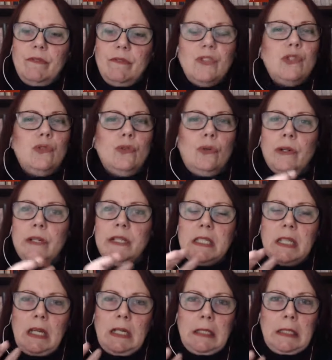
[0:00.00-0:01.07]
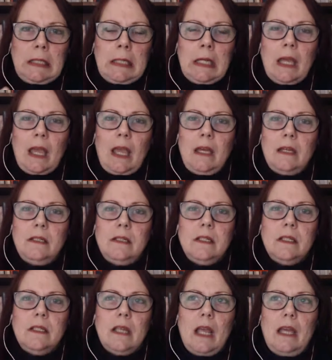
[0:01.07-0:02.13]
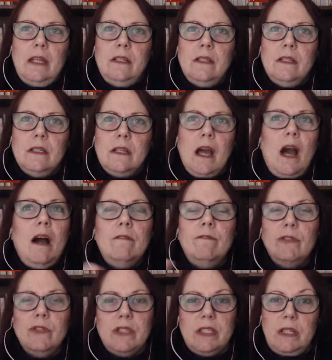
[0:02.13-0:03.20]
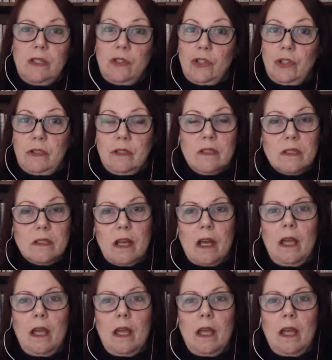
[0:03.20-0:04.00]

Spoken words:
storytelling and conversations.